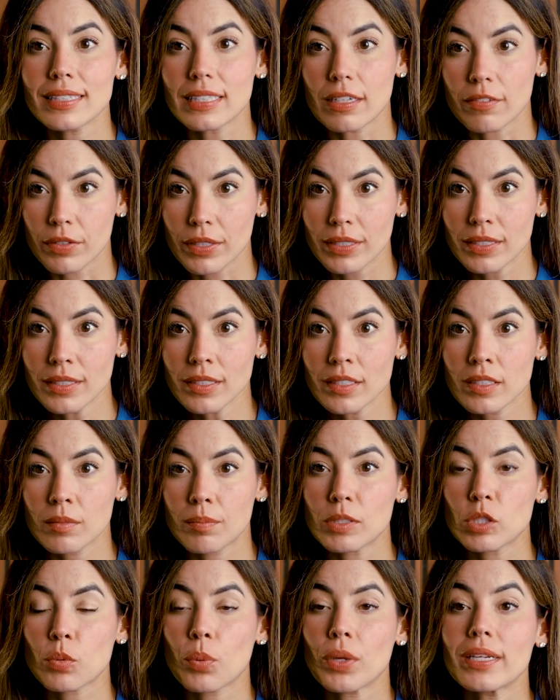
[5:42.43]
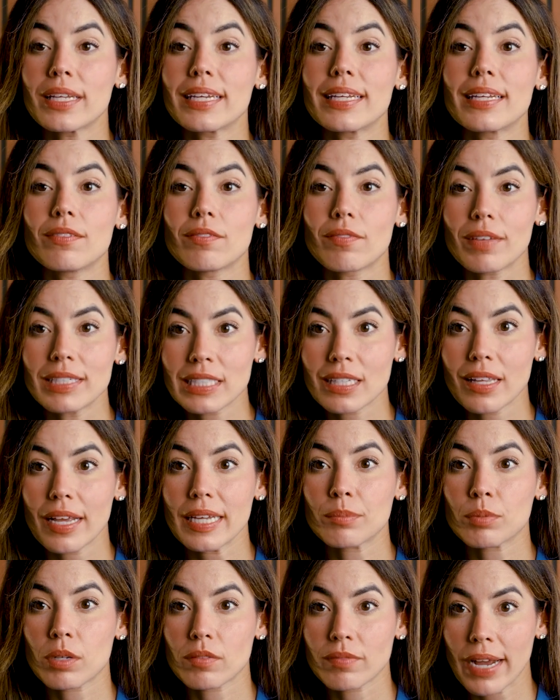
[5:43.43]
the difference between an
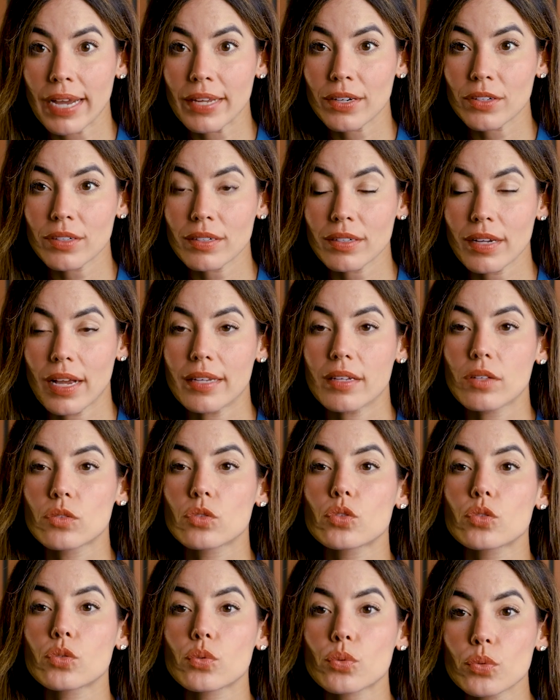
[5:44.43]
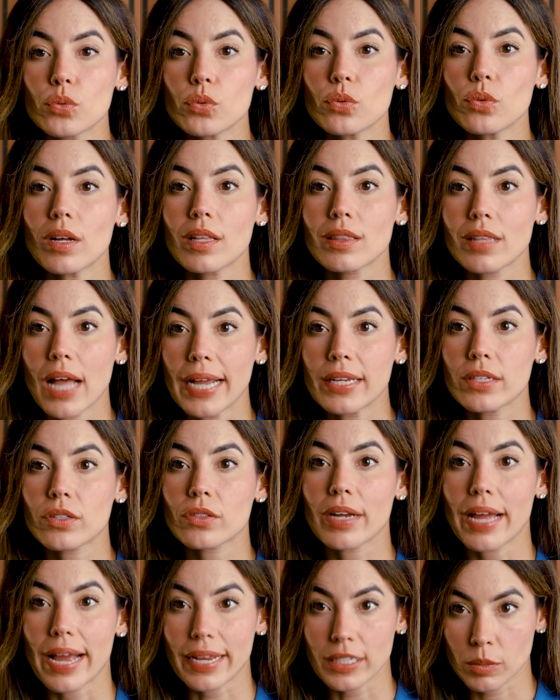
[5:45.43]
Invisalign provider and a true
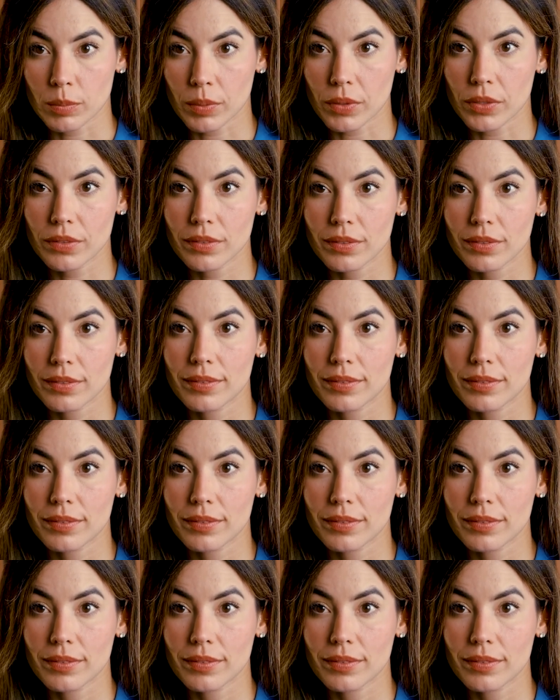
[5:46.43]
aligner expert.